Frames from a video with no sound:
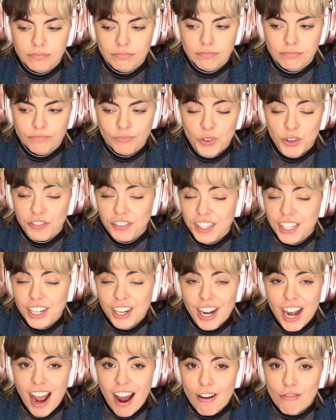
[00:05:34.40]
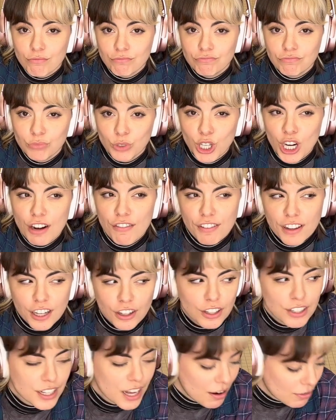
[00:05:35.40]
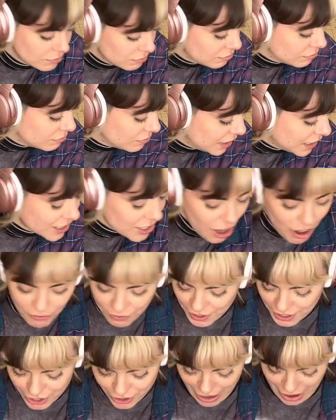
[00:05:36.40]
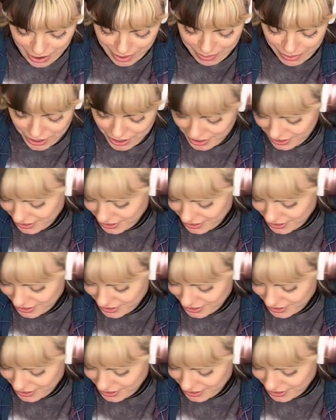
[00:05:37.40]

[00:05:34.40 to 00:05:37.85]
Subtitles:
We'll figure it out. We're gonna figure this out. It's all figure-outable.